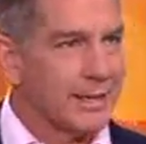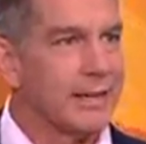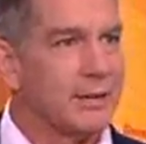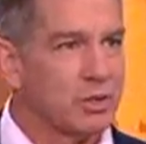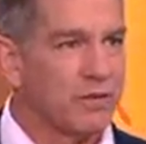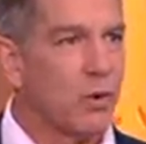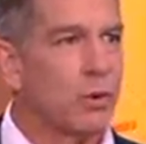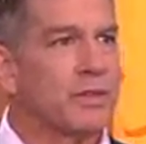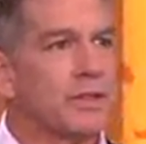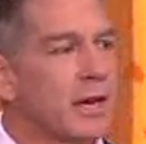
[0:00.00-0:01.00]
leaps
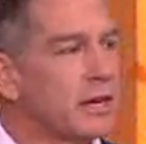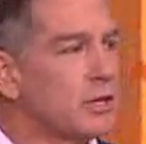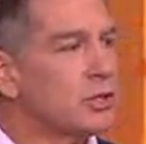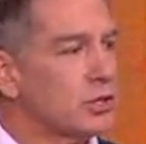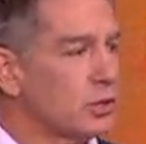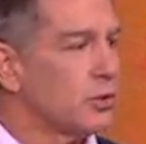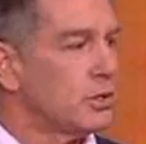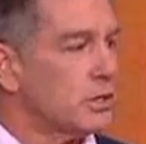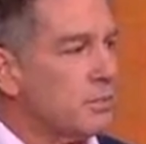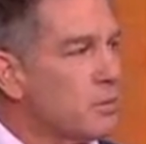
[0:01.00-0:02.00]
forward that they used to,
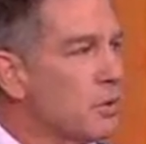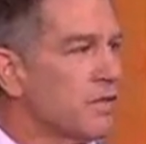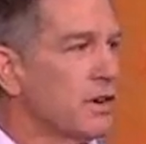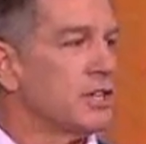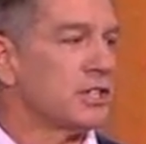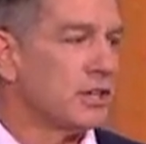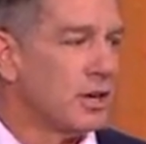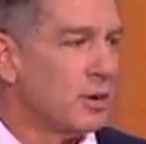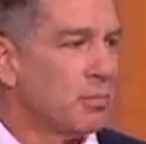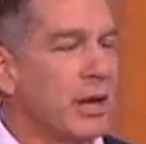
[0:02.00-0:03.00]
does that mean we've reached
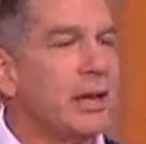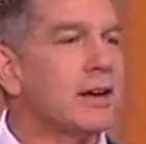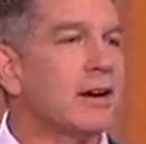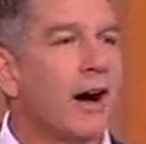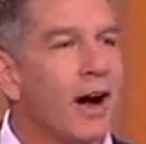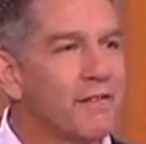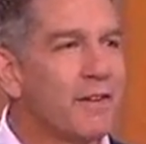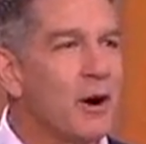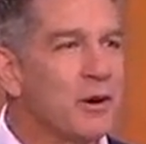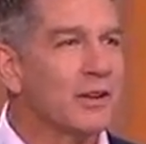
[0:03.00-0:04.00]
peak
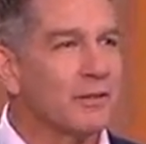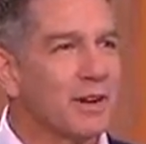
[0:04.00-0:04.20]
iPhone, that